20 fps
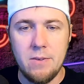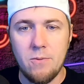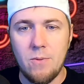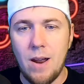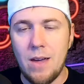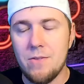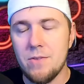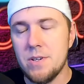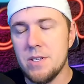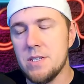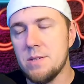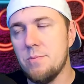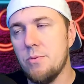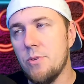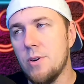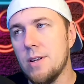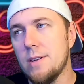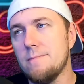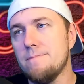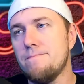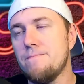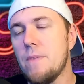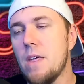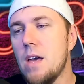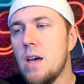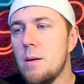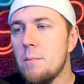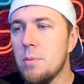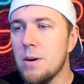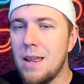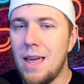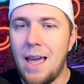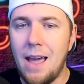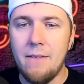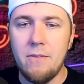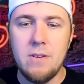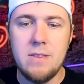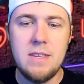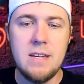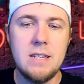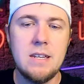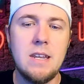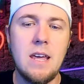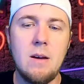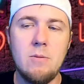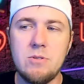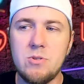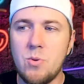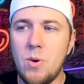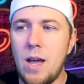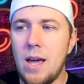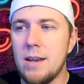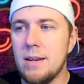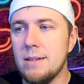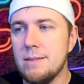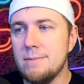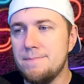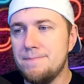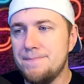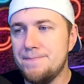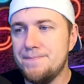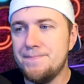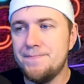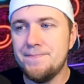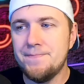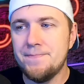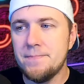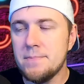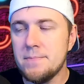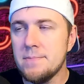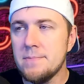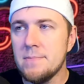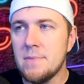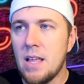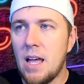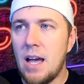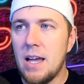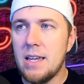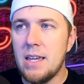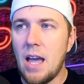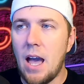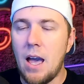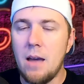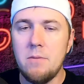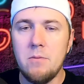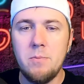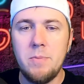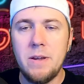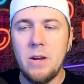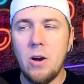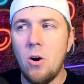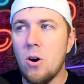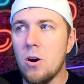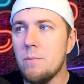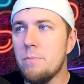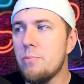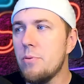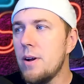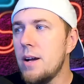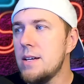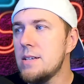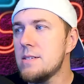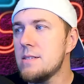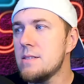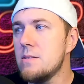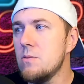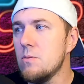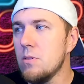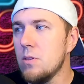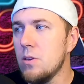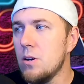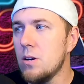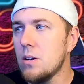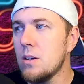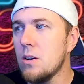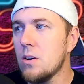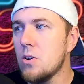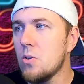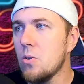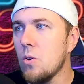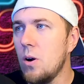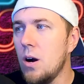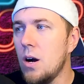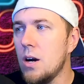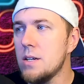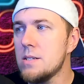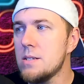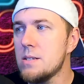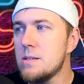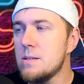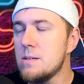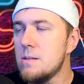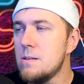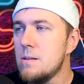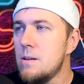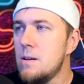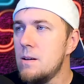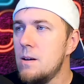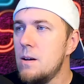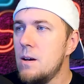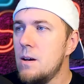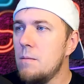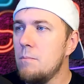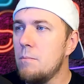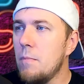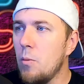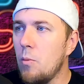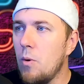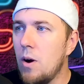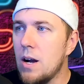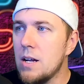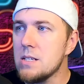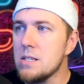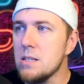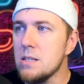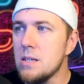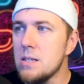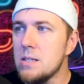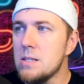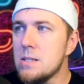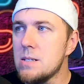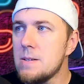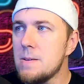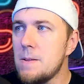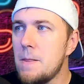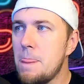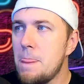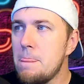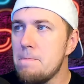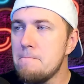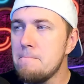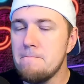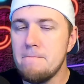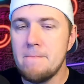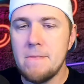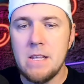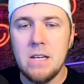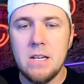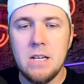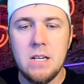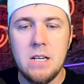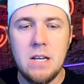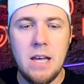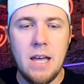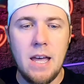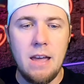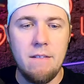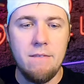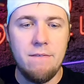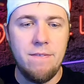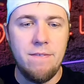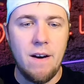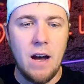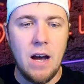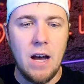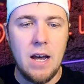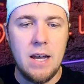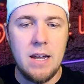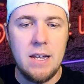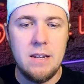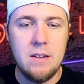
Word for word: rather disappointing. But everything today was red. I, I would be hard-pressed to look across my watch list and find